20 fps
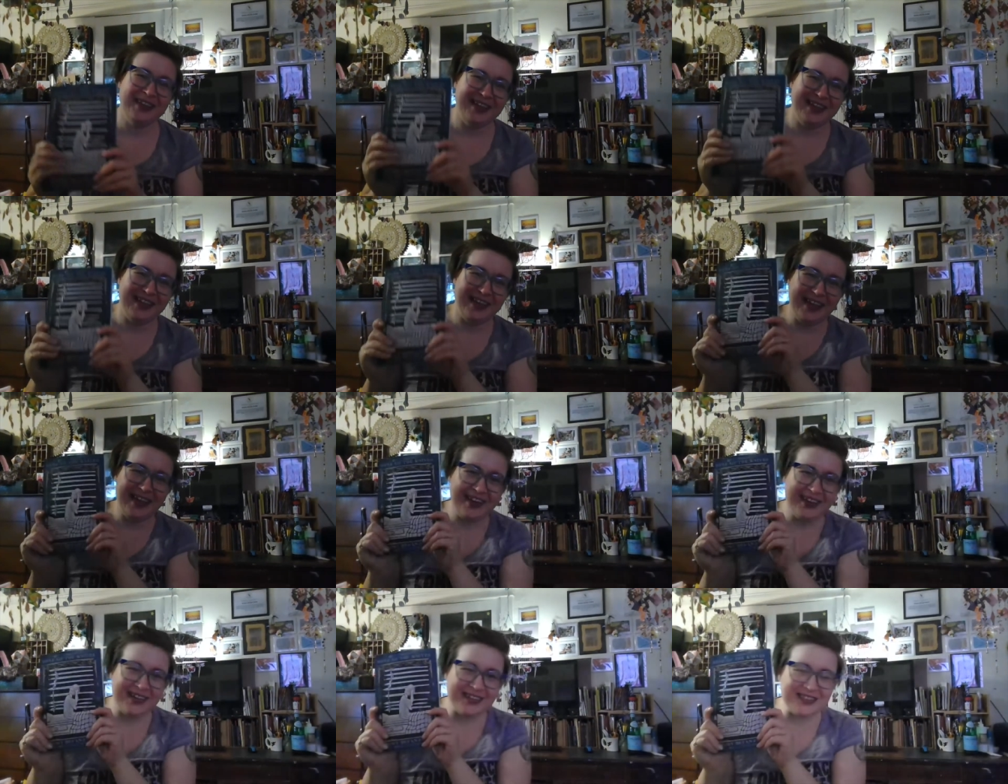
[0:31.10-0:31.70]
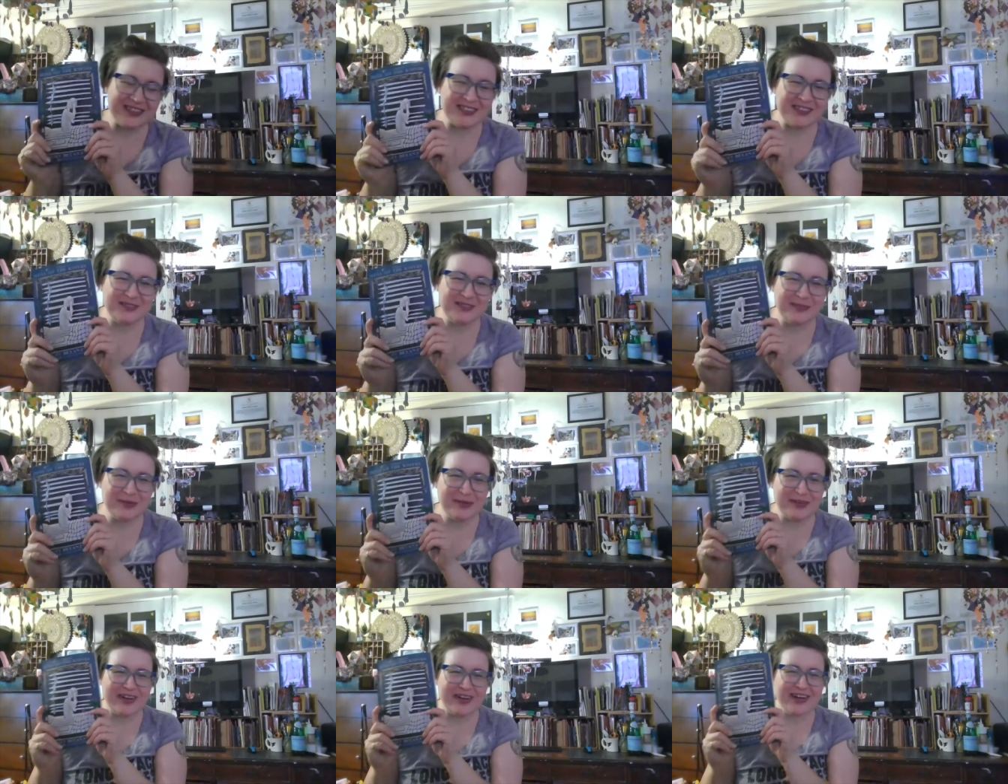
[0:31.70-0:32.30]
I also am
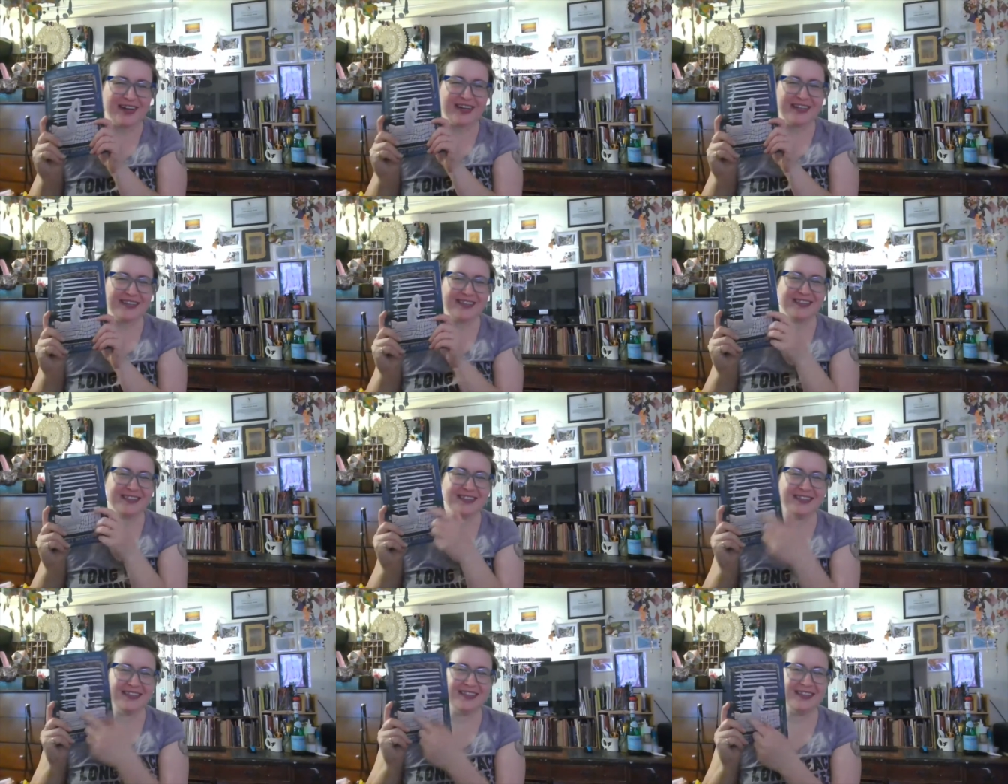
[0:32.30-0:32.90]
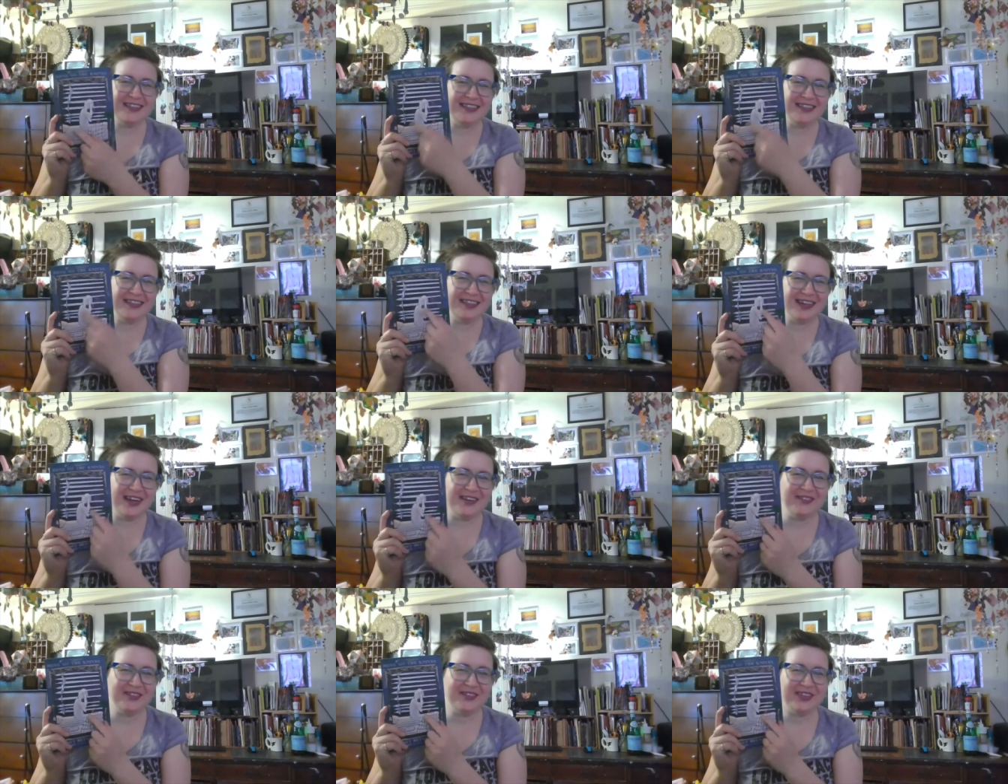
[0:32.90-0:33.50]
an artist. I did the
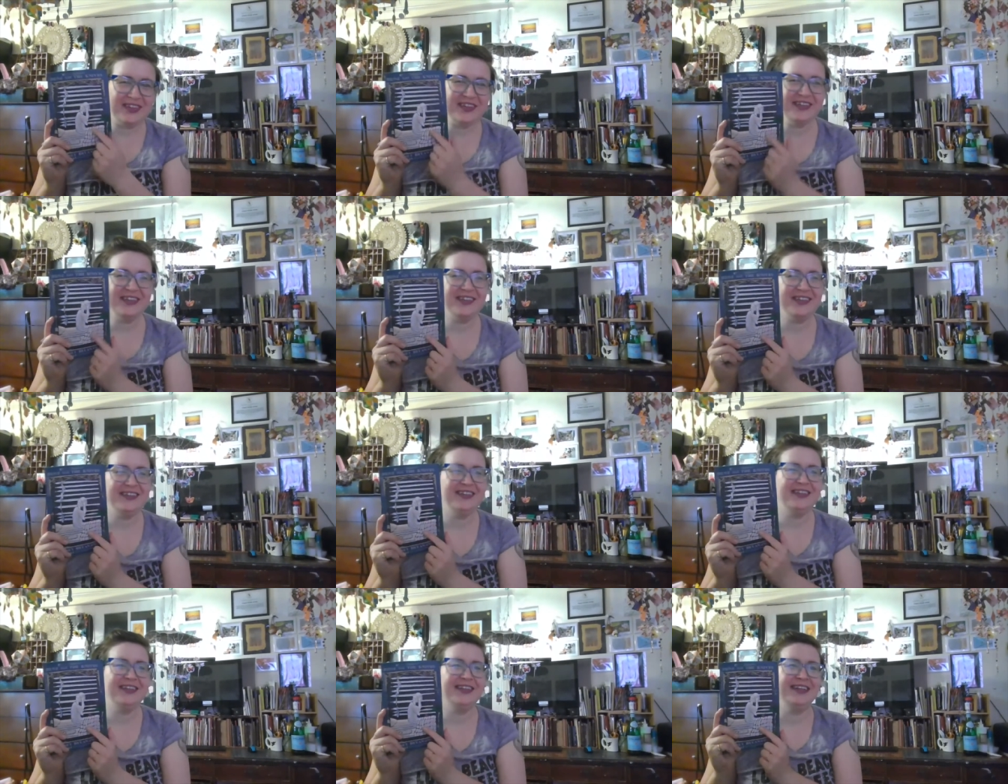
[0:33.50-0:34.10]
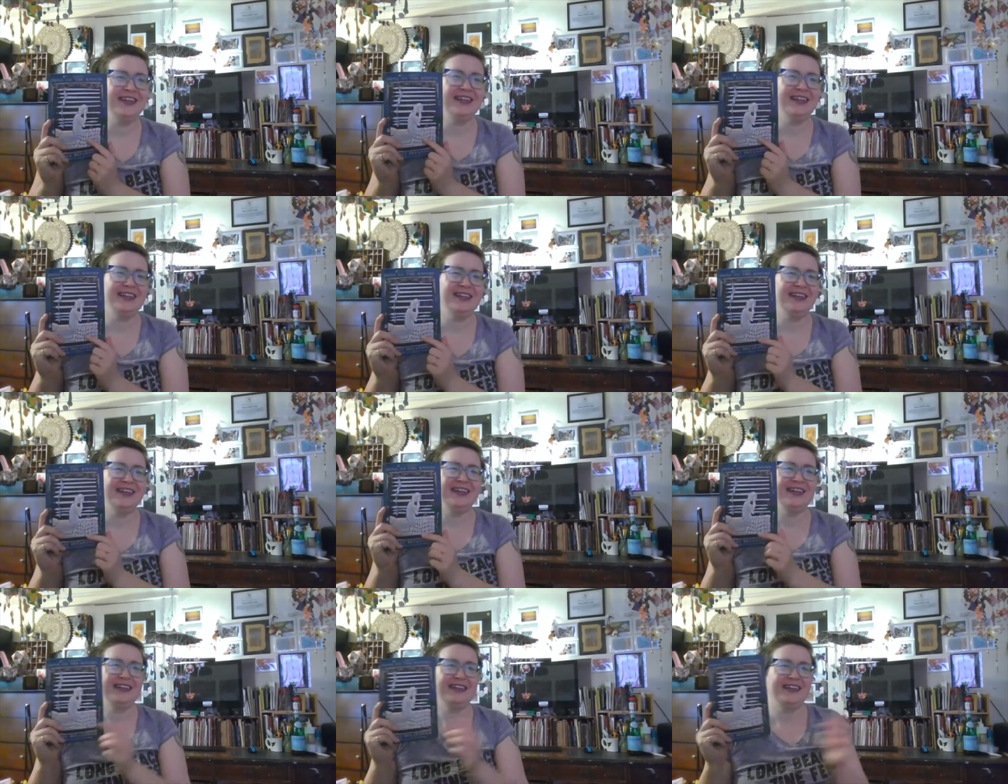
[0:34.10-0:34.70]
cover.
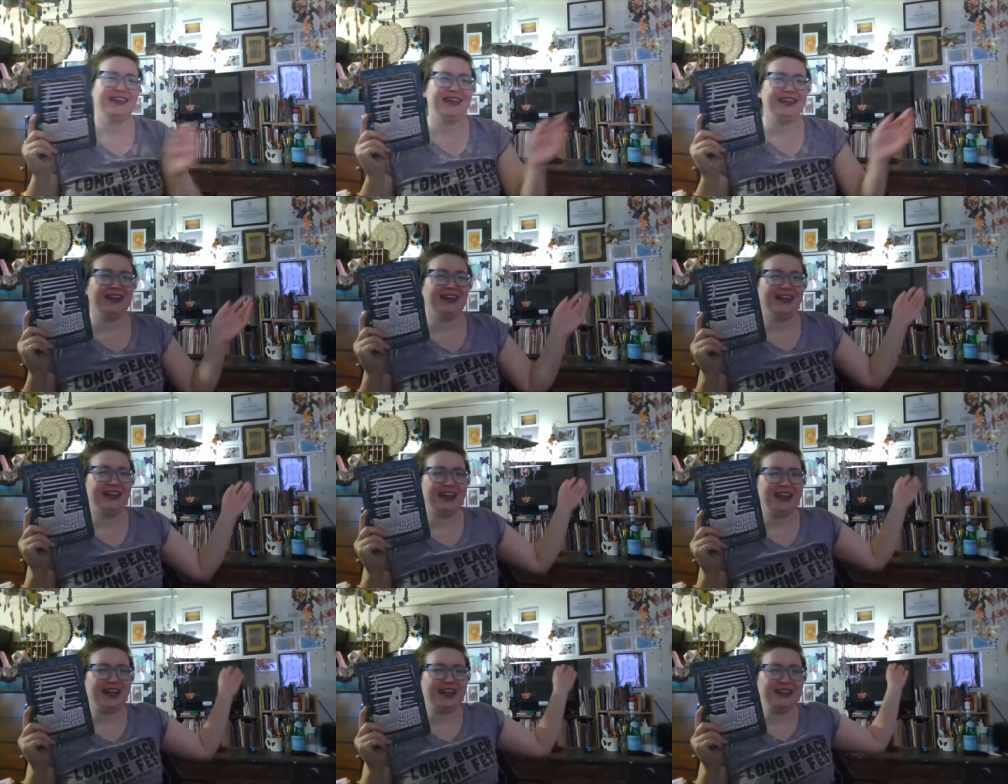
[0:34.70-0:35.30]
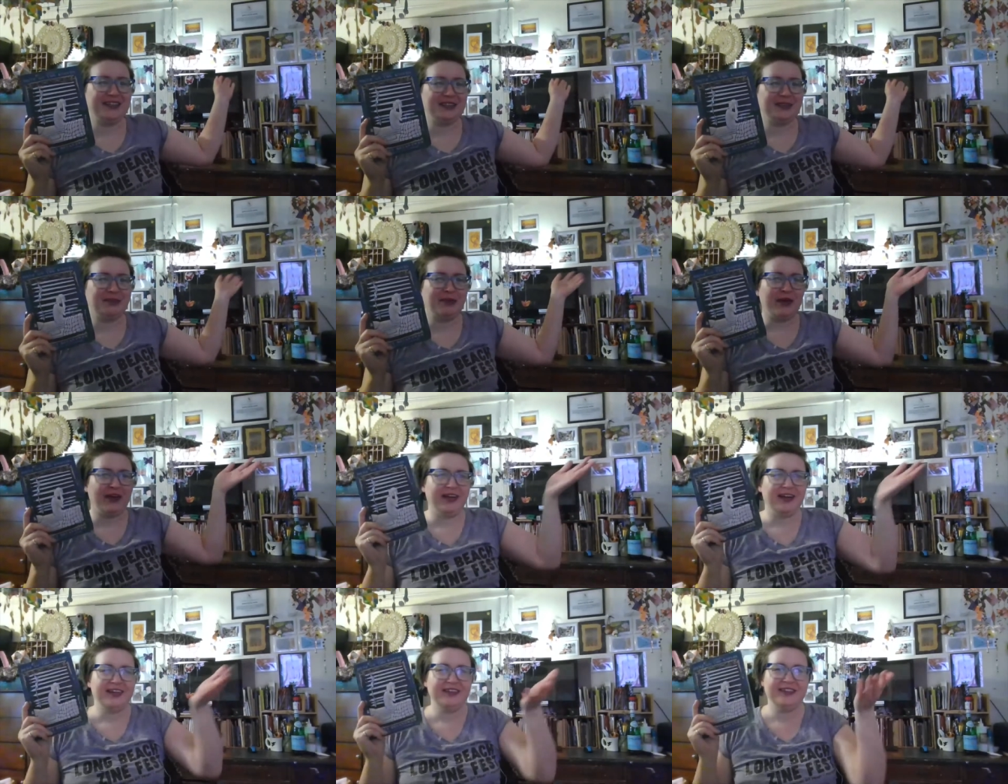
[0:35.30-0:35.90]
I got some
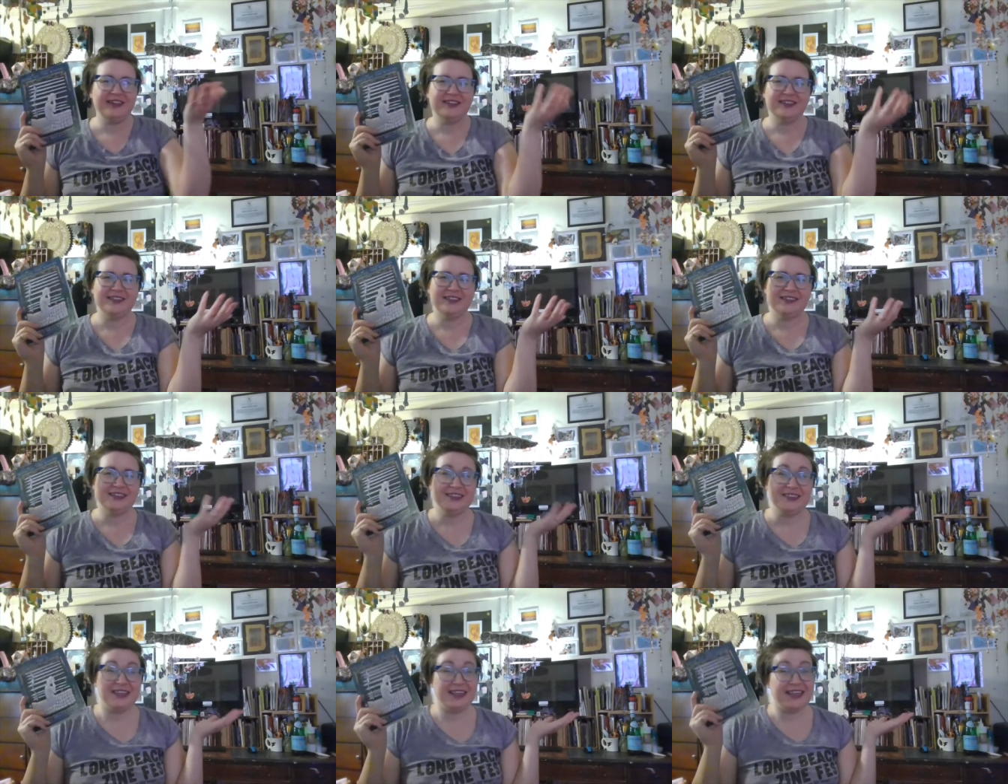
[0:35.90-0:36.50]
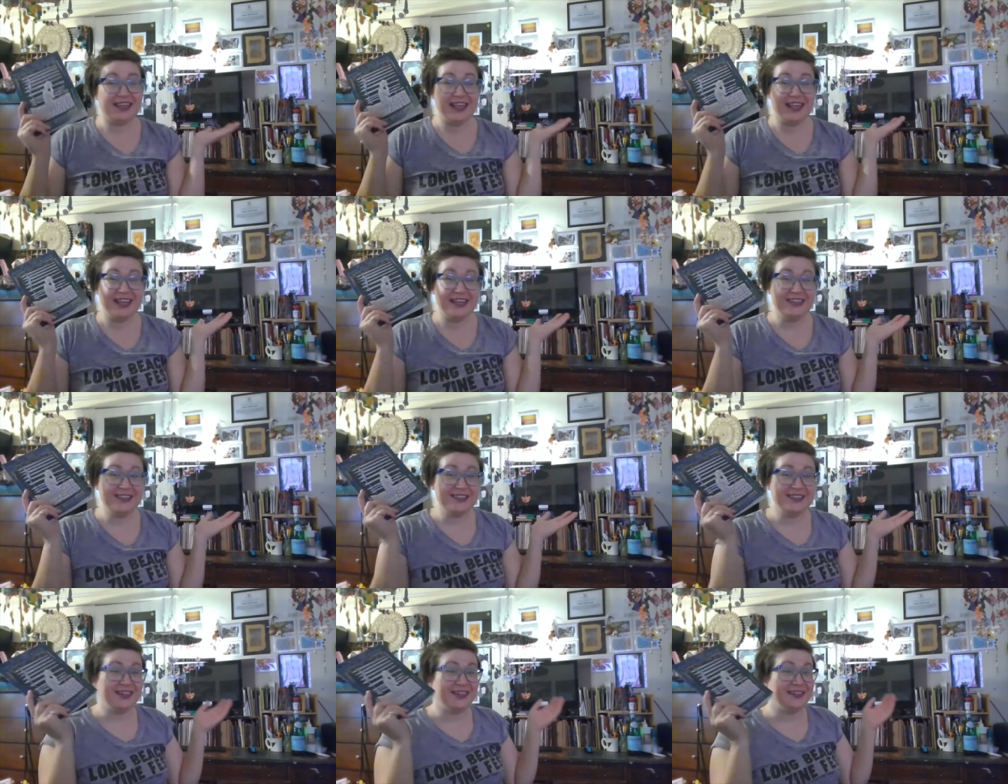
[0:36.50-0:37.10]
art
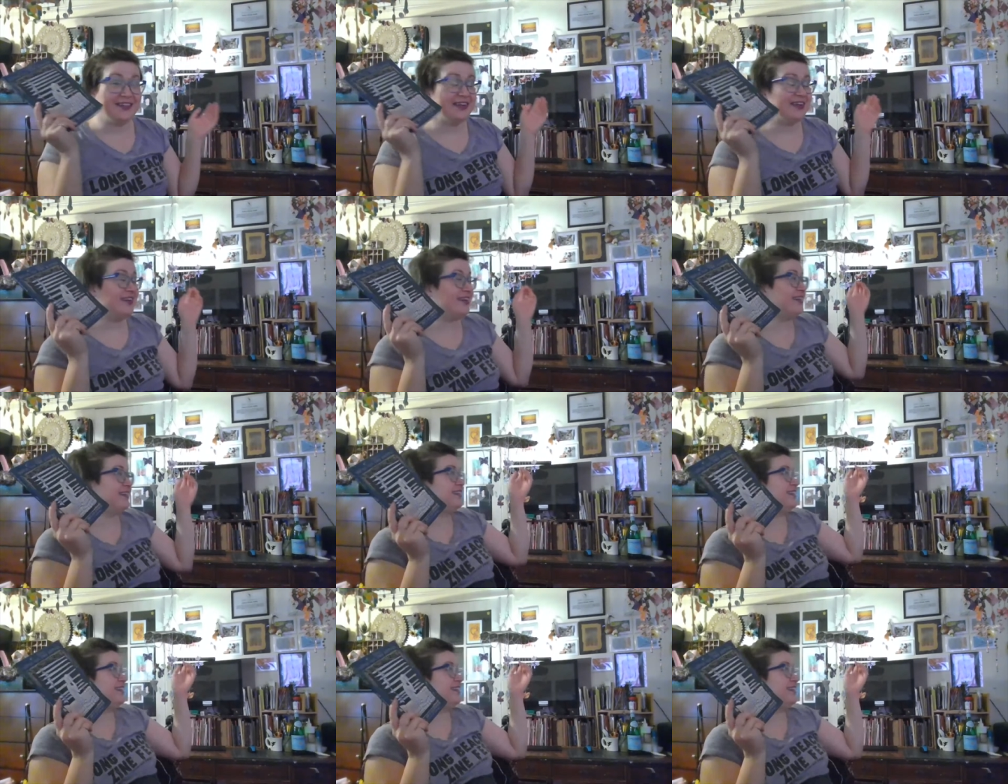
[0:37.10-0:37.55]
things going on